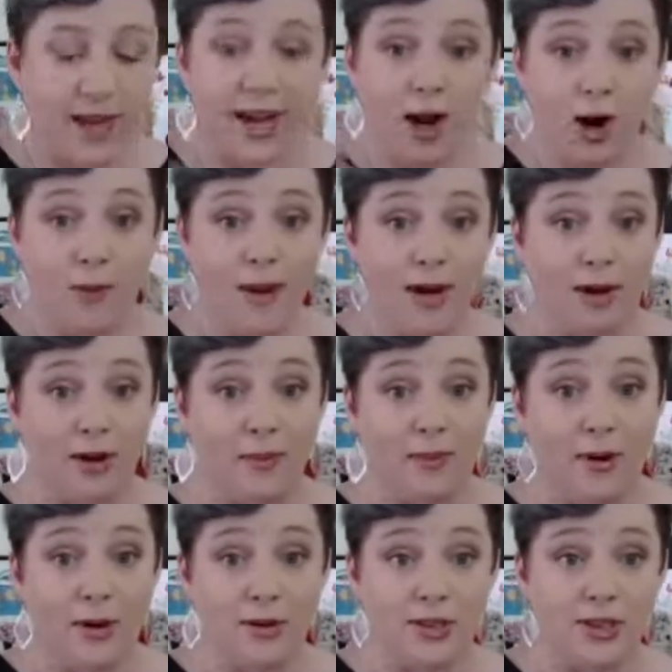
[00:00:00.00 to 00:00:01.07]
they comment on a
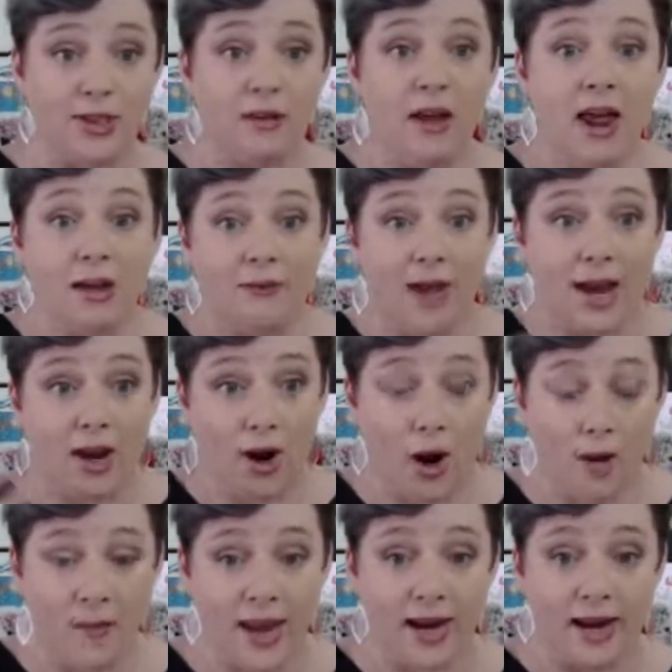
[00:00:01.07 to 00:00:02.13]
post, if they
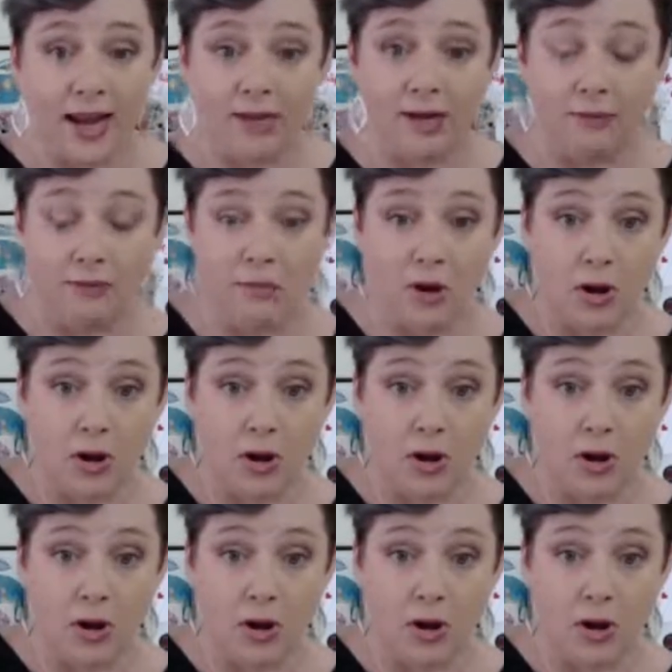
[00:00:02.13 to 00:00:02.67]
comment and,